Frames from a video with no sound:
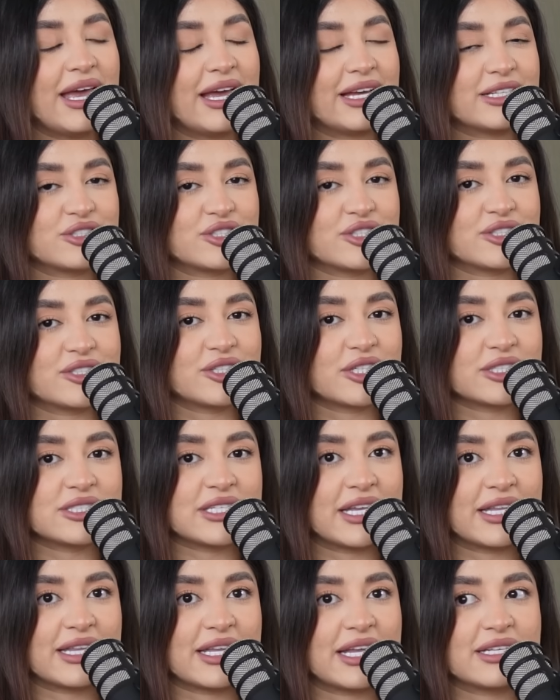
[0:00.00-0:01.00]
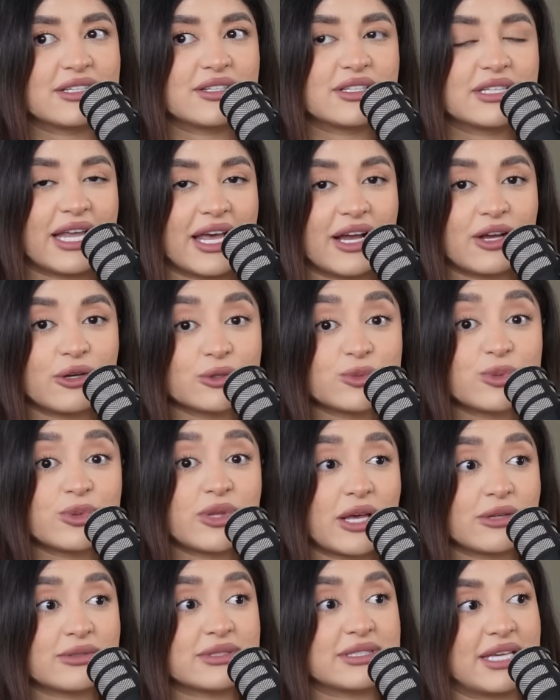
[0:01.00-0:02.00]
and just not and it, that goes
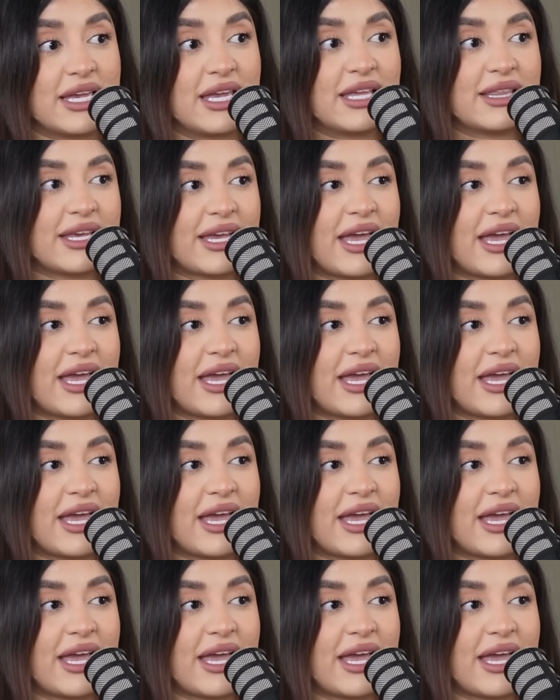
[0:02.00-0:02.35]
without saying